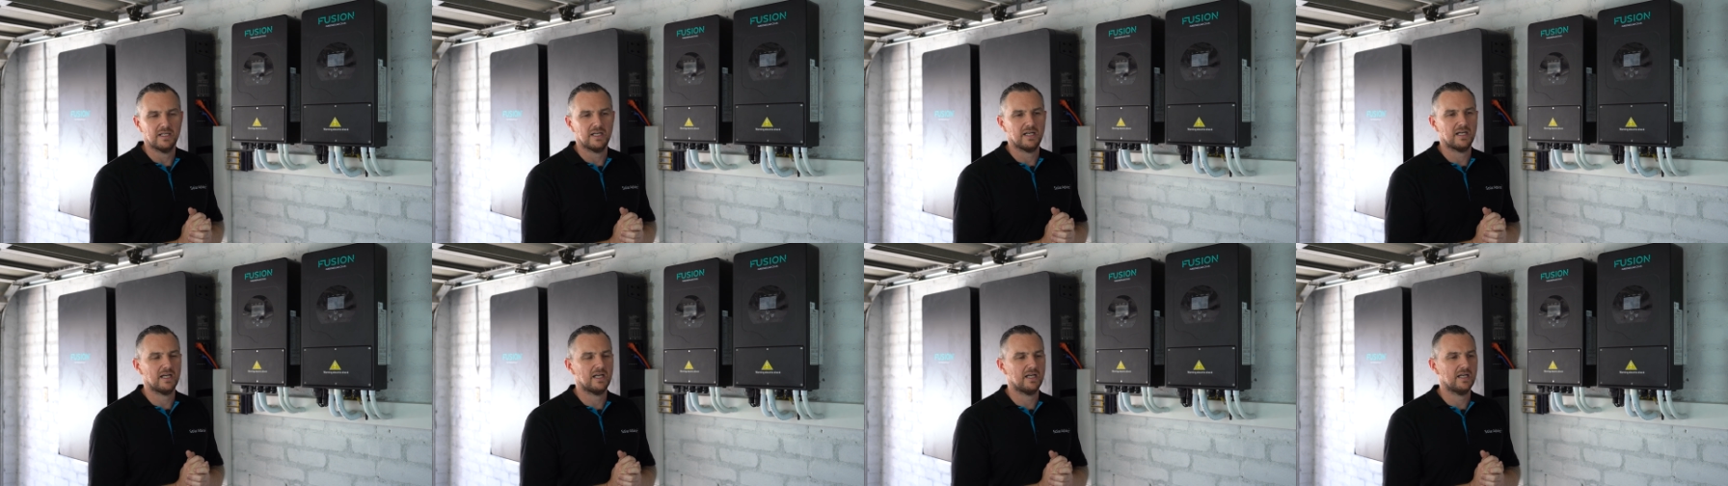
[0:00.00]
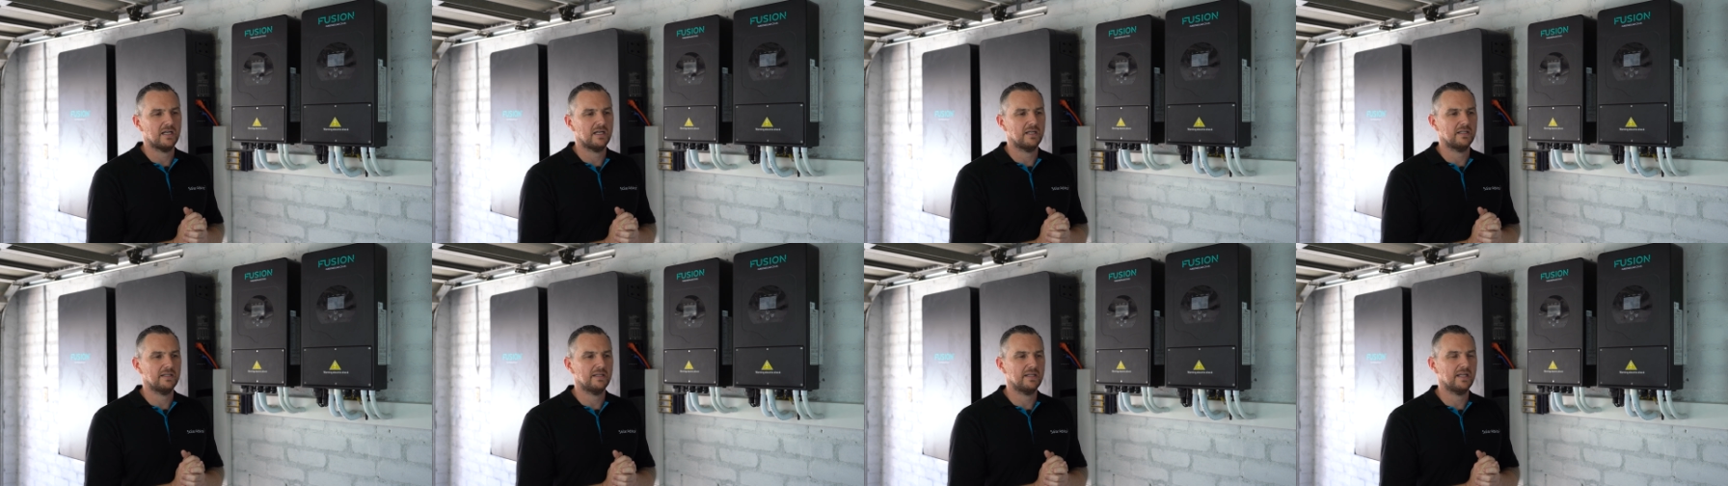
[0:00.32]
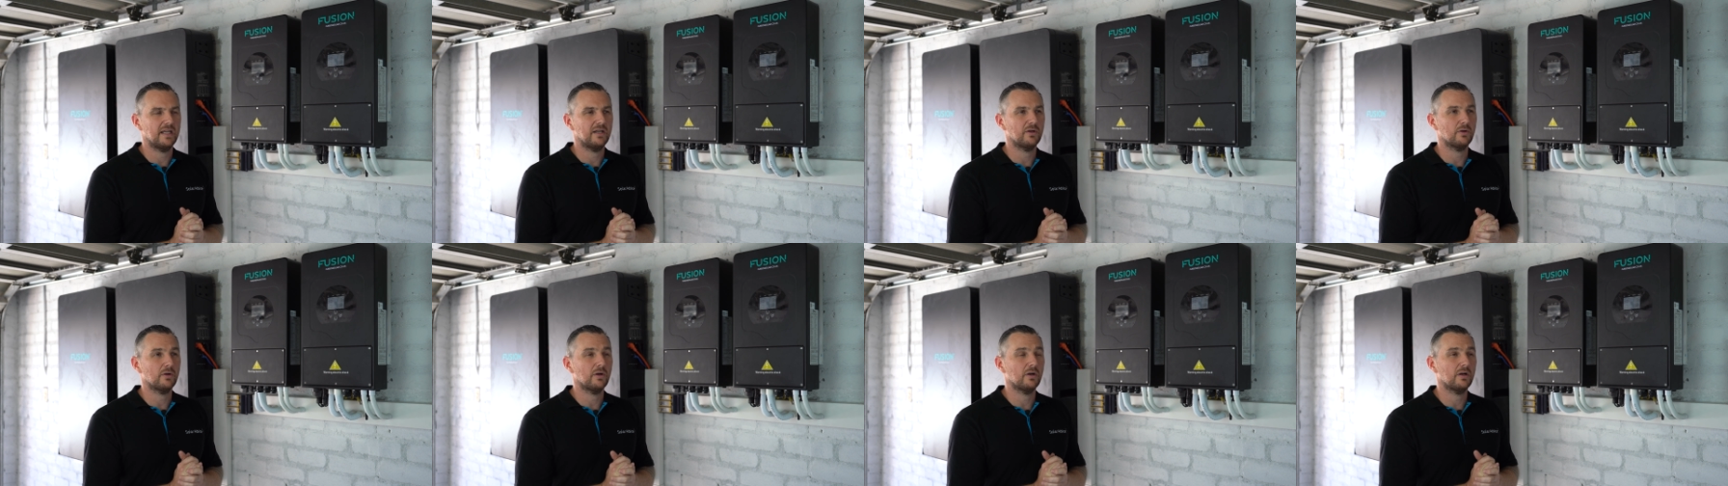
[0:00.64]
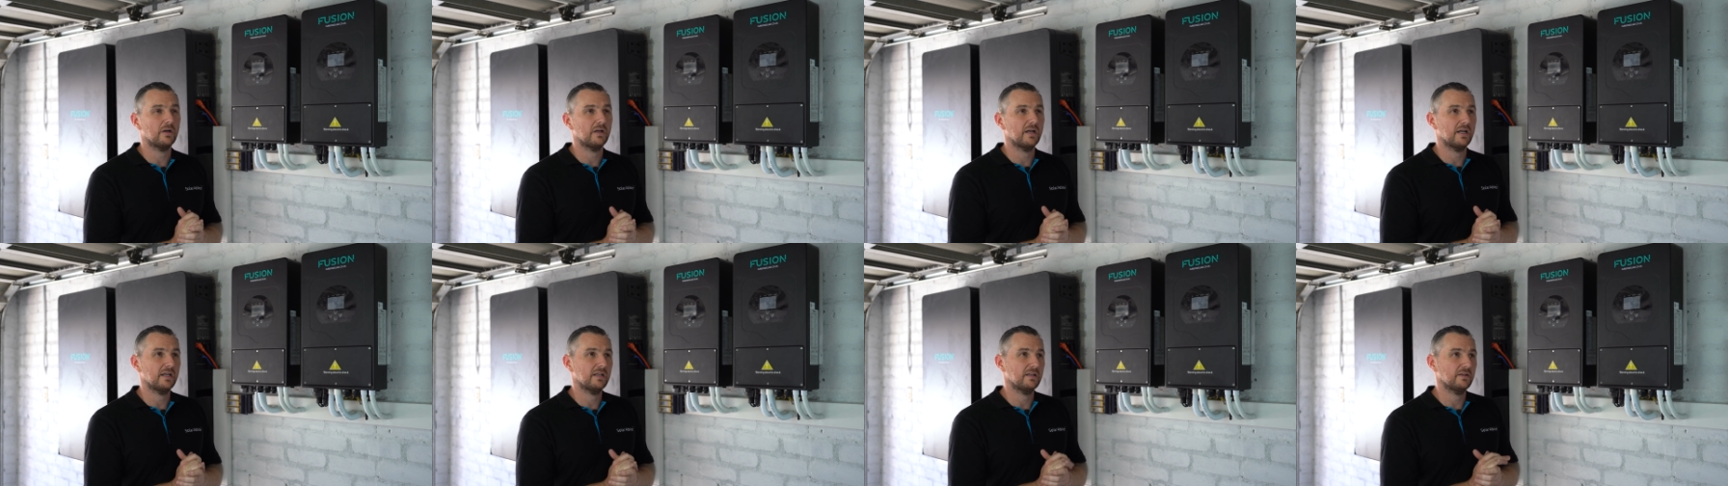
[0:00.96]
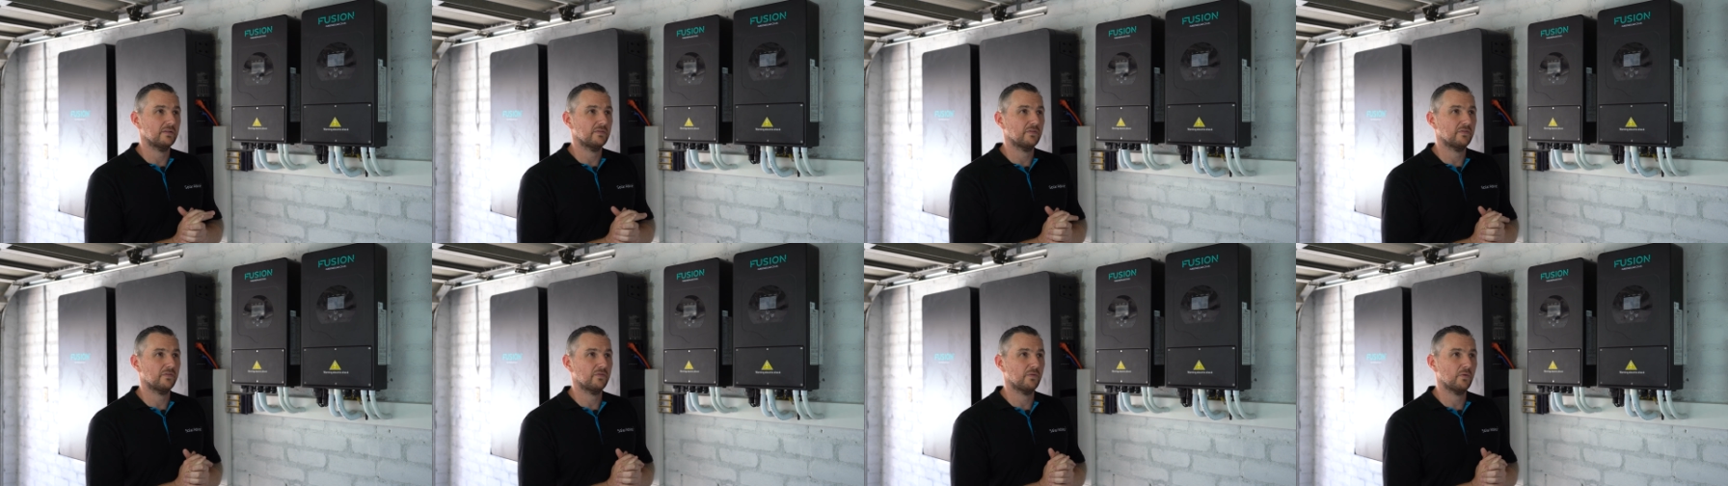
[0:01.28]
Uh, there are uh,
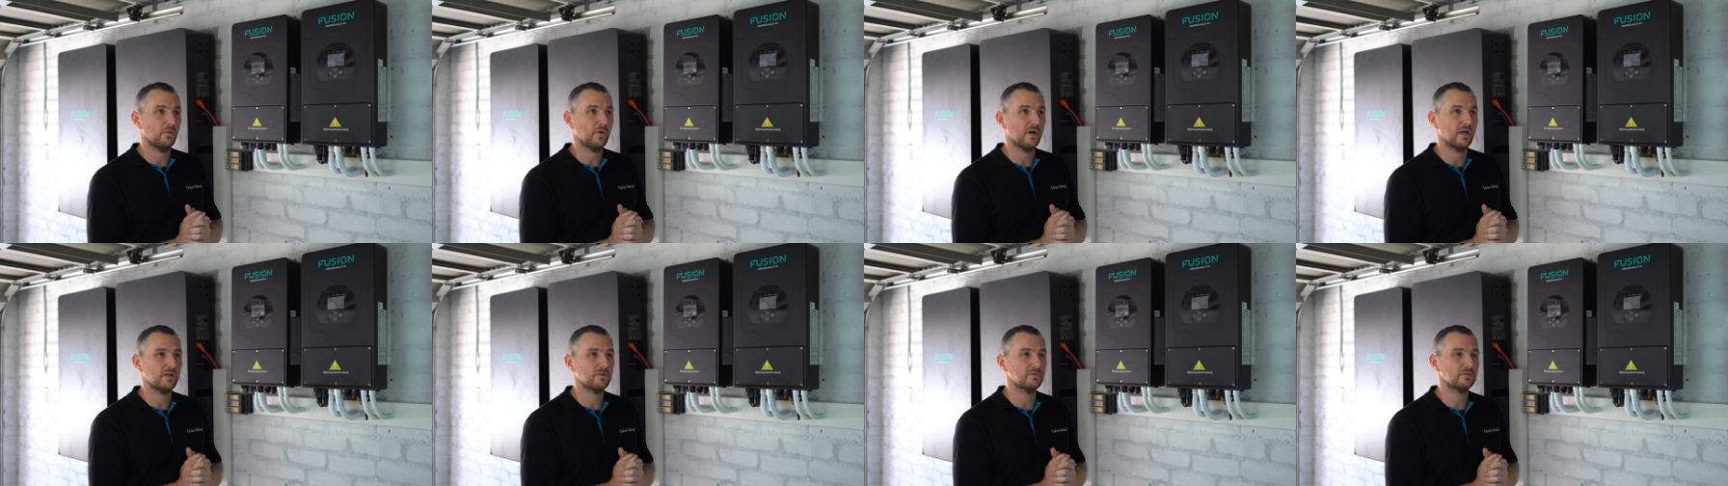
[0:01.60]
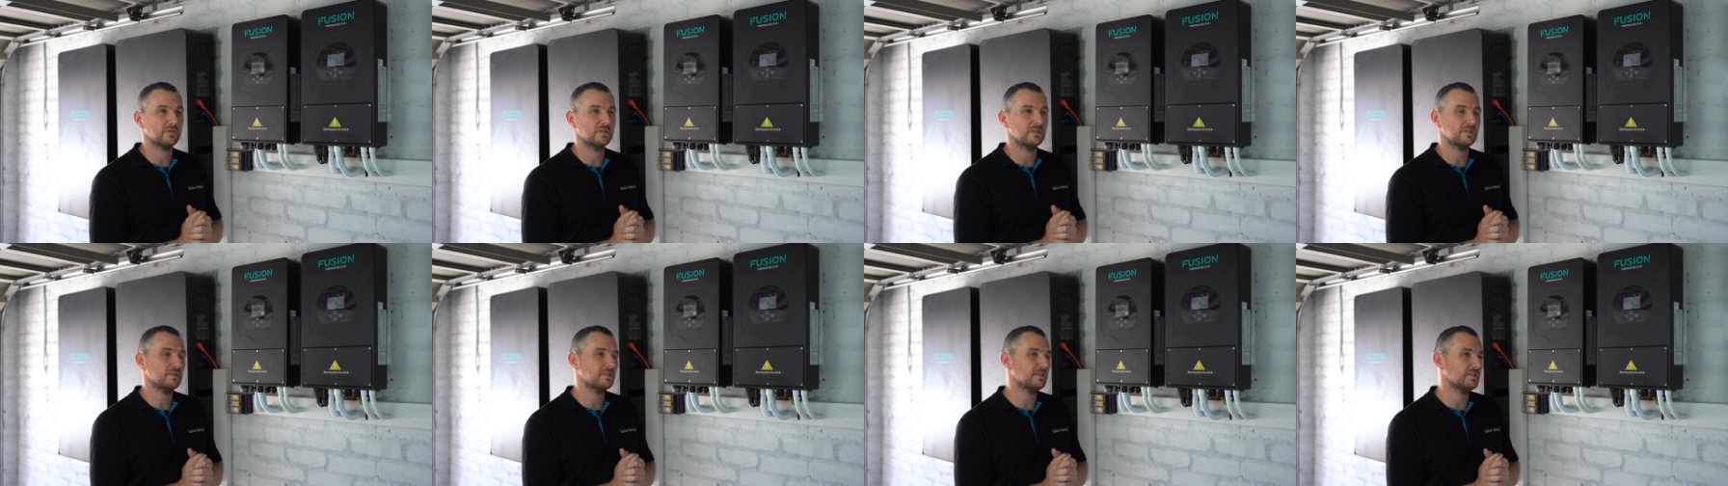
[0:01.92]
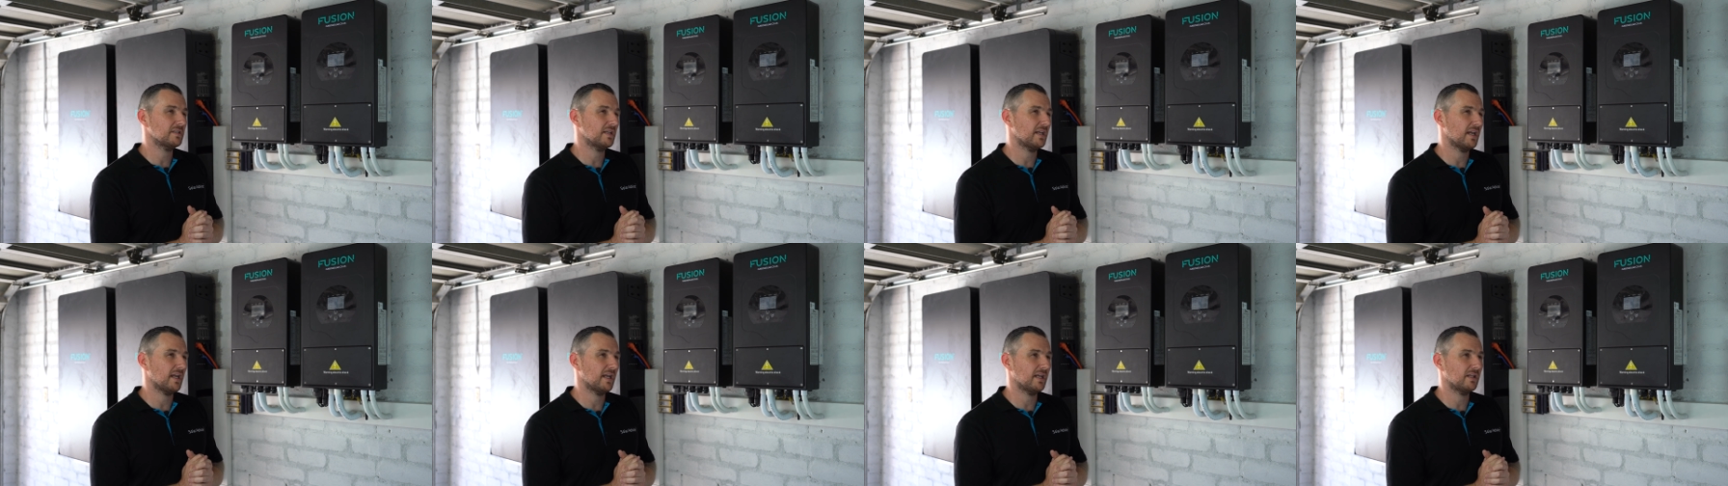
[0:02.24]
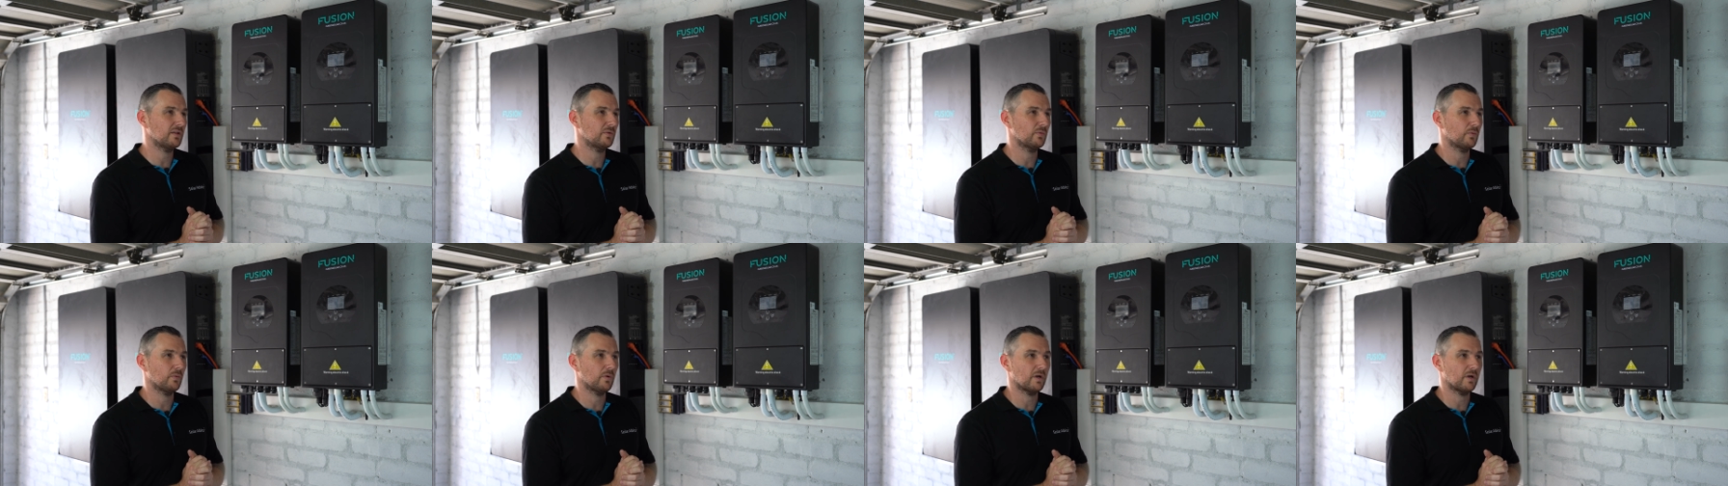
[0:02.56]
410